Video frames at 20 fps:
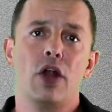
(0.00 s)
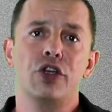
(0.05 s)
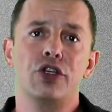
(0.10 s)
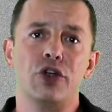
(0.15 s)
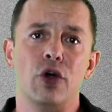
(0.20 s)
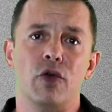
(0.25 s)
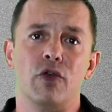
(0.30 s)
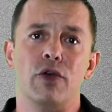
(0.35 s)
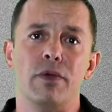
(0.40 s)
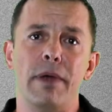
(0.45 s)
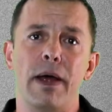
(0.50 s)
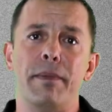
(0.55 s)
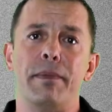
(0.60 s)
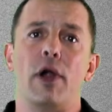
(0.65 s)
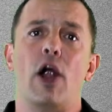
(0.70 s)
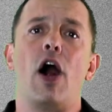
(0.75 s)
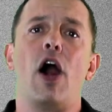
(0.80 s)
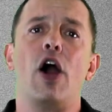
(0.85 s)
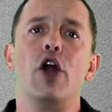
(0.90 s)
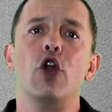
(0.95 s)

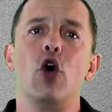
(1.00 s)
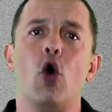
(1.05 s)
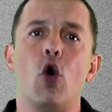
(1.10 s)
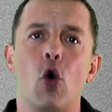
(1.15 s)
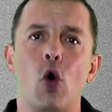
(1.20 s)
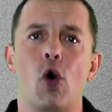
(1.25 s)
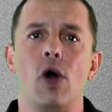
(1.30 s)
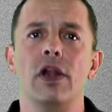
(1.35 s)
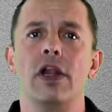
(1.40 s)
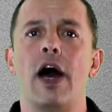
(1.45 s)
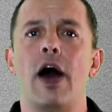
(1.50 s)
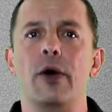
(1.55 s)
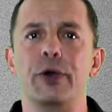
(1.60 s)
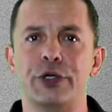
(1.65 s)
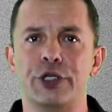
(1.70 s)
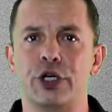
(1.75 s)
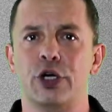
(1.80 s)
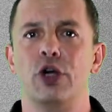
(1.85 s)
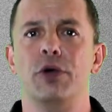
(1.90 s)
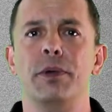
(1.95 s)
remember, on all our
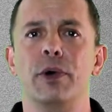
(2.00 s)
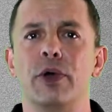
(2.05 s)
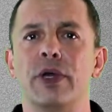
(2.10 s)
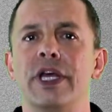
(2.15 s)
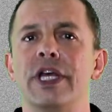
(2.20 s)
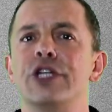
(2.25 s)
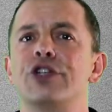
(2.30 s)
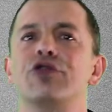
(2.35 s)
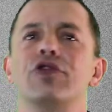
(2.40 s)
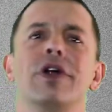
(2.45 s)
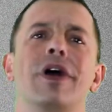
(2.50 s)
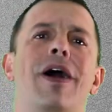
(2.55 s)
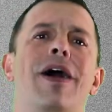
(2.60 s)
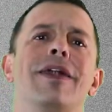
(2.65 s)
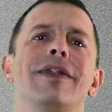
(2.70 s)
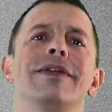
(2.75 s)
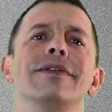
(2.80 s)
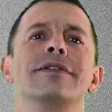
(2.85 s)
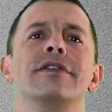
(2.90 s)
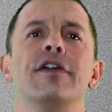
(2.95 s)
turbo kits,
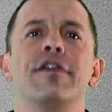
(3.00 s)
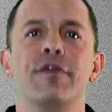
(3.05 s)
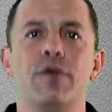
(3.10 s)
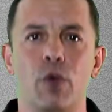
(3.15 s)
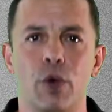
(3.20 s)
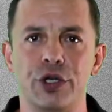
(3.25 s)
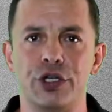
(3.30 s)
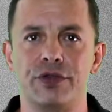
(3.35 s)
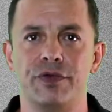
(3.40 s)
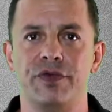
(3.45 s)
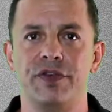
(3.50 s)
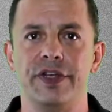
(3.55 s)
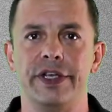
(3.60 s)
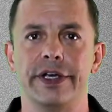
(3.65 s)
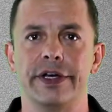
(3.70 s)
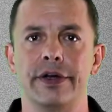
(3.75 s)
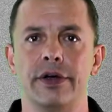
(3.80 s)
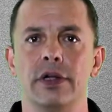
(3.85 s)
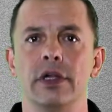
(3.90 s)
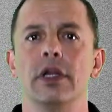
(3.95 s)
regardless of which
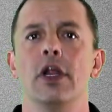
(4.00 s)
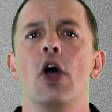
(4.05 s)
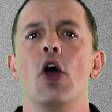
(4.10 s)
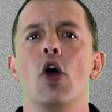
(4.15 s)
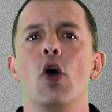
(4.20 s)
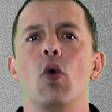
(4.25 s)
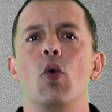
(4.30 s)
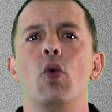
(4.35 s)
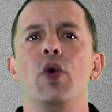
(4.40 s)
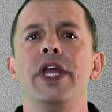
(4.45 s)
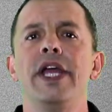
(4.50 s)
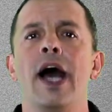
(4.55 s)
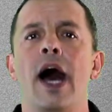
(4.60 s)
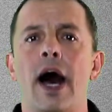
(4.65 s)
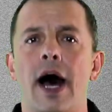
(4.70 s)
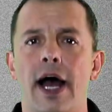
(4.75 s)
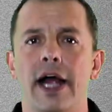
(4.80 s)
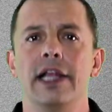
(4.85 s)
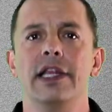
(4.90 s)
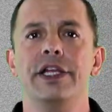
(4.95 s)
vehicle, we
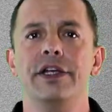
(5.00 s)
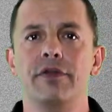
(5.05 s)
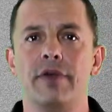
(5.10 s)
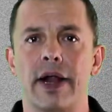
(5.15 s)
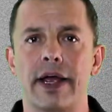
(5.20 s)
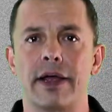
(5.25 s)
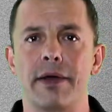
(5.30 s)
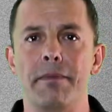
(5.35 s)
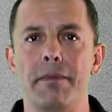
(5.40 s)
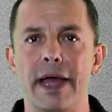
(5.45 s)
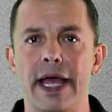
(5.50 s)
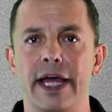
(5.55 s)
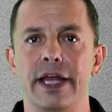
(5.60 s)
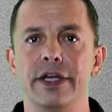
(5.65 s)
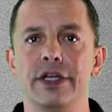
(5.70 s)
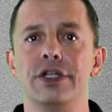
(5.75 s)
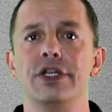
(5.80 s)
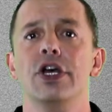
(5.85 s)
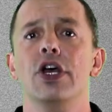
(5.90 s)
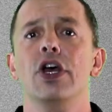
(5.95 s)
highly
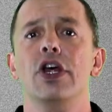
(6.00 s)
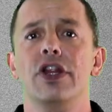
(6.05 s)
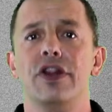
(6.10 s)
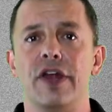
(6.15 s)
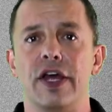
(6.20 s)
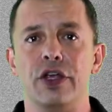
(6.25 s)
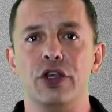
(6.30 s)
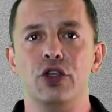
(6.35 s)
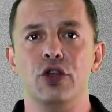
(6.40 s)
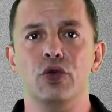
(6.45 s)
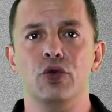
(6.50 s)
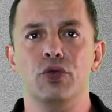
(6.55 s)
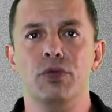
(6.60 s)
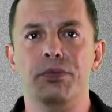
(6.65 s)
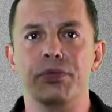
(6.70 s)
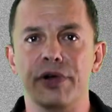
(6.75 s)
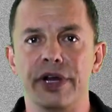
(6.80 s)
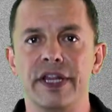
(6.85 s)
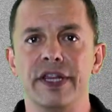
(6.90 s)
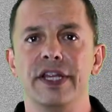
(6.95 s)
recommend that you
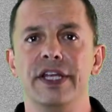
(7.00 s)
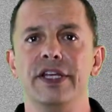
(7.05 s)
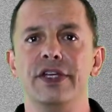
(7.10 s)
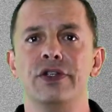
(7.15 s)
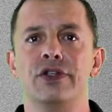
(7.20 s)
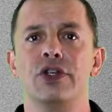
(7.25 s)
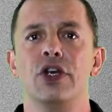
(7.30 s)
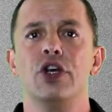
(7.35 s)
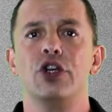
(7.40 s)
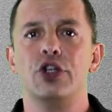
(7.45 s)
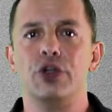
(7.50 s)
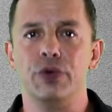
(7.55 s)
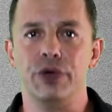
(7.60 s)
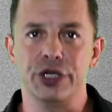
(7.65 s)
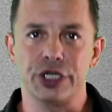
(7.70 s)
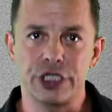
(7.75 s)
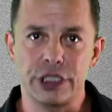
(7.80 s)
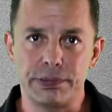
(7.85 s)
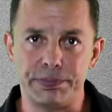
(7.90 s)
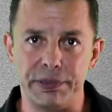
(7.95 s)
bring these to an
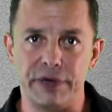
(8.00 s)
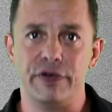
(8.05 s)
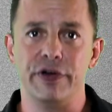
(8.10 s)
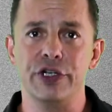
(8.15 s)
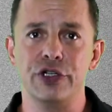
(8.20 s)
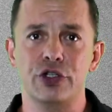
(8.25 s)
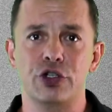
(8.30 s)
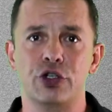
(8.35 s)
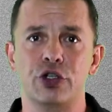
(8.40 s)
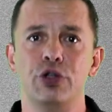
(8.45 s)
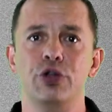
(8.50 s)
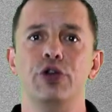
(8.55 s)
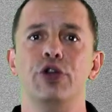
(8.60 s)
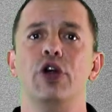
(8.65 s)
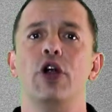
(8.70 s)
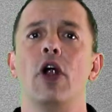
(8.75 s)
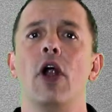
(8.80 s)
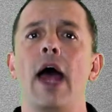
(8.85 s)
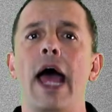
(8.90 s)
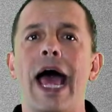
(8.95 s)
experienced
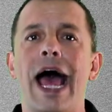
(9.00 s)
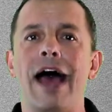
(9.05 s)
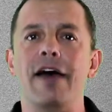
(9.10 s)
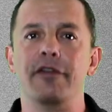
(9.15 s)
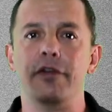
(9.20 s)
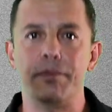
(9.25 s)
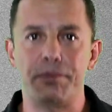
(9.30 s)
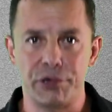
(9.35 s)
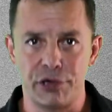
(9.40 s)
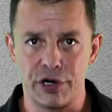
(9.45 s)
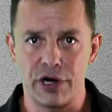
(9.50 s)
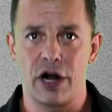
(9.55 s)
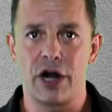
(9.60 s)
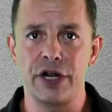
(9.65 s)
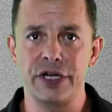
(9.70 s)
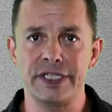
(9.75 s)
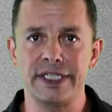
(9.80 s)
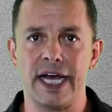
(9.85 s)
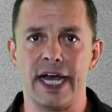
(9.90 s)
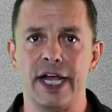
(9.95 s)
tuner, have it put
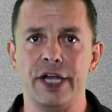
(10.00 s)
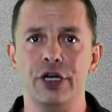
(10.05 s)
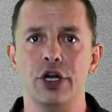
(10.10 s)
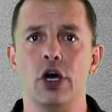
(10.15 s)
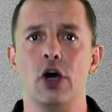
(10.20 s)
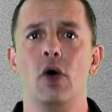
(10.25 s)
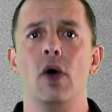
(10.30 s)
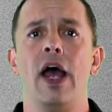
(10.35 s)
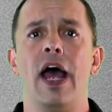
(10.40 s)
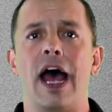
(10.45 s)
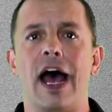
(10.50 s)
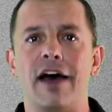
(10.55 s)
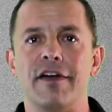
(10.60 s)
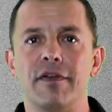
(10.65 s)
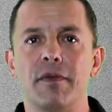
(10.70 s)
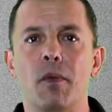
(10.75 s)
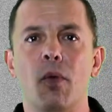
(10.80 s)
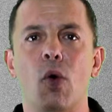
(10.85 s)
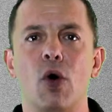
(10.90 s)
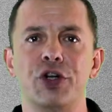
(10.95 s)
on a dyno, have
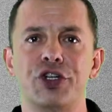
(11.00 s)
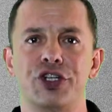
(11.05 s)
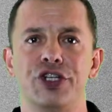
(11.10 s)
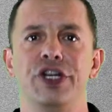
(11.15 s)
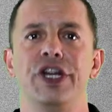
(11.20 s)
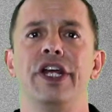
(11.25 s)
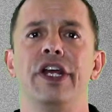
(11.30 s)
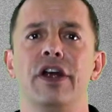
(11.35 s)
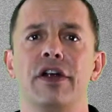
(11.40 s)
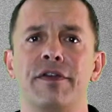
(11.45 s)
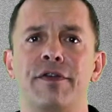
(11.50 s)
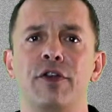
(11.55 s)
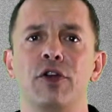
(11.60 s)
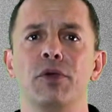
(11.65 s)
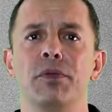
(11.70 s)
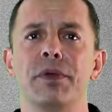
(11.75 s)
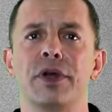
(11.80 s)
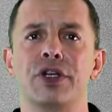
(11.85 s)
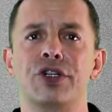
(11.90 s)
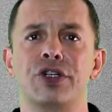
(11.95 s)
them watching air-fuel
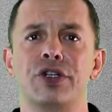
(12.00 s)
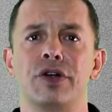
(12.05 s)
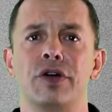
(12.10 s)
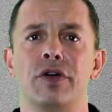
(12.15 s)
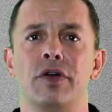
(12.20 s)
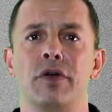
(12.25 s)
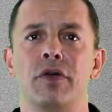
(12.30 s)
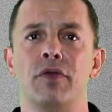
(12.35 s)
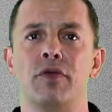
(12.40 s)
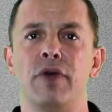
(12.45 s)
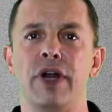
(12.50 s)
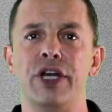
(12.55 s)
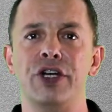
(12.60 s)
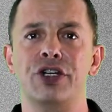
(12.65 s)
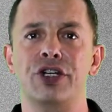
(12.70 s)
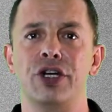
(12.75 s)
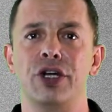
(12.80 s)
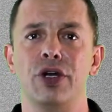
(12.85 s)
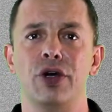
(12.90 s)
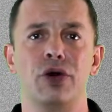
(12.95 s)
mixture
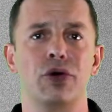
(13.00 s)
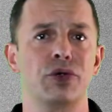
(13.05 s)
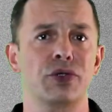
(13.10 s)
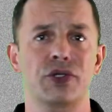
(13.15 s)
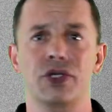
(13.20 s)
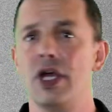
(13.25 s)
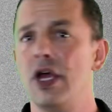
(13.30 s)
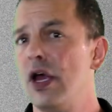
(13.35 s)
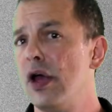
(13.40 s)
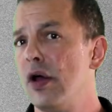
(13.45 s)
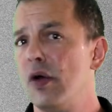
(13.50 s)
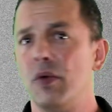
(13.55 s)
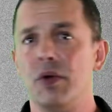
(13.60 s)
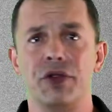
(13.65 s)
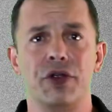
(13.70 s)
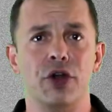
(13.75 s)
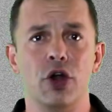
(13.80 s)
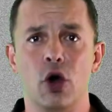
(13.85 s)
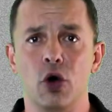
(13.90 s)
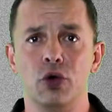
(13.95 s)
ratios with
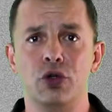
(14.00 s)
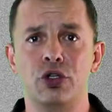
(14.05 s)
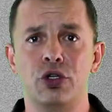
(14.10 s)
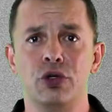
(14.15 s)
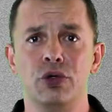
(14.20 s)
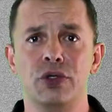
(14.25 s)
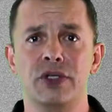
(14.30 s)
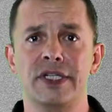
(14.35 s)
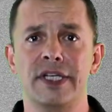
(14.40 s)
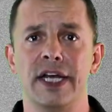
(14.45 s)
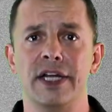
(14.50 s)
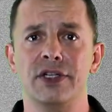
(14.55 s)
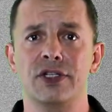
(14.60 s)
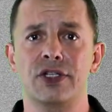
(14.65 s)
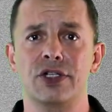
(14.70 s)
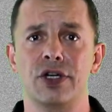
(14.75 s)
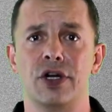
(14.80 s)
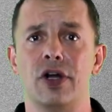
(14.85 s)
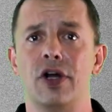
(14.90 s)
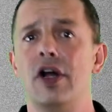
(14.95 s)
an O2
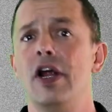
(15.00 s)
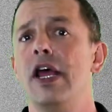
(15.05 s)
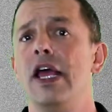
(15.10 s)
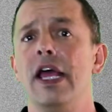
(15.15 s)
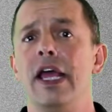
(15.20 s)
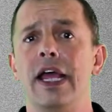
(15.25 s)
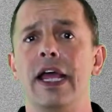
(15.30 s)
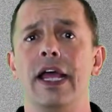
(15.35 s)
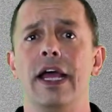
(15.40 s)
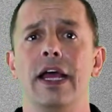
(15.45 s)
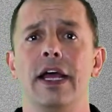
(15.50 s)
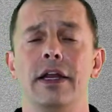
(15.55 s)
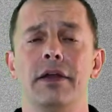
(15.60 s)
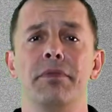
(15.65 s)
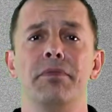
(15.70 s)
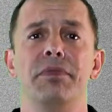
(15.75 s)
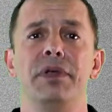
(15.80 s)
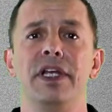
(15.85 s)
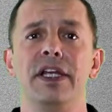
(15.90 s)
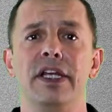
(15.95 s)
sensor,
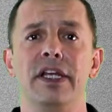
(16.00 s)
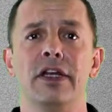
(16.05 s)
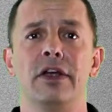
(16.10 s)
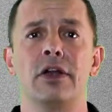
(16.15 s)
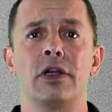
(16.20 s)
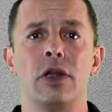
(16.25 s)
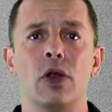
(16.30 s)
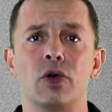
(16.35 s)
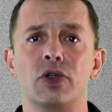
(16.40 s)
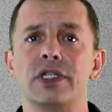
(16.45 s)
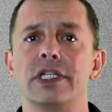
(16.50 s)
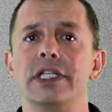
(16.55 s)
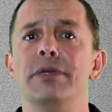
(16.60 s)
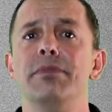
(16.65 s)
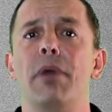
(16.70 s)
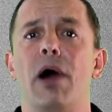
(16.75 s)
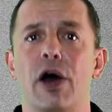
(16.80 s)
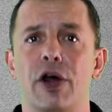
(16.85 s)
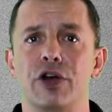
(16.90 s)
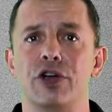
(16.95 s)
and be closely
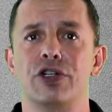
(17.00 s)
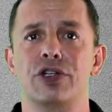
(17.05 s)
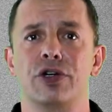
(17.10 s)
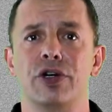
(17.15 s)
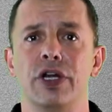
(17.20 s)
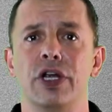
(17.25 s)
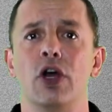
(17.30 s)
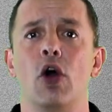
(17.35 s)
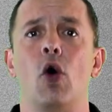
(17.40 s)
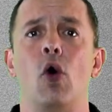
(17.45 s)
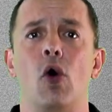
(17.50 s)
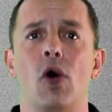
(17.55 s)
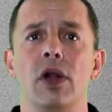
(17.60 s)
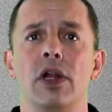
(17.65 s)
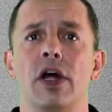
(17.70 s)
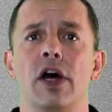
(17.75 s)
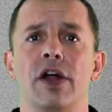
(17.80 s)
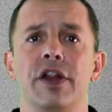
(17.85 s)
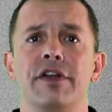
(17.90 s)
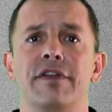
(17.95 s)
monitoring
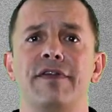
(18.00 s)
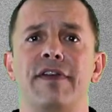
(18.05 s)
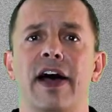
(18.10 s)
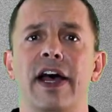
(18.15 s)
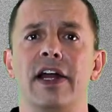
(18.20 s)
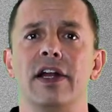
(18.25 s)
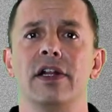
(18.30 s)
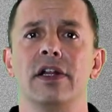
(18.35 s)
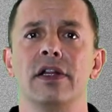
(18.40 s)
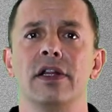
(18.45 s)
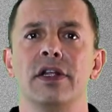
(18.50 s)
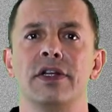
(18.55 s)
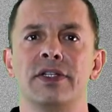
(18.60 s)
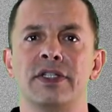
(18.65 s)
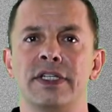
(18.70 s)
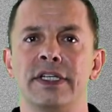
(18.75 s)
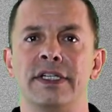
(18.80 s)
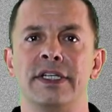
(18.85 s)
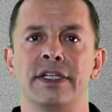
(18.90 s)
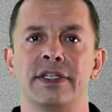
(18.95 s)
all other vital
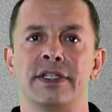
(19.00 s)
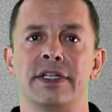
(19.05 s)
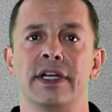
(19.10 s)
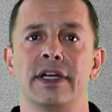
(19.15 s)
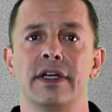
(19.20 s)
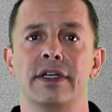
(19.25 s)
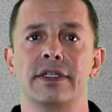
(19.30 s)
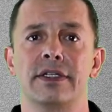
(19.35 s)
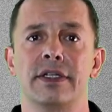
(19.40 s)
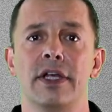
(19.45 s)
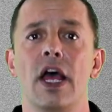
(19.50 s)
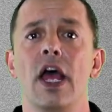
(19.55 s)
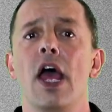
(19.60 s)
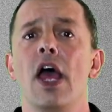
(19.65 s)
statistics.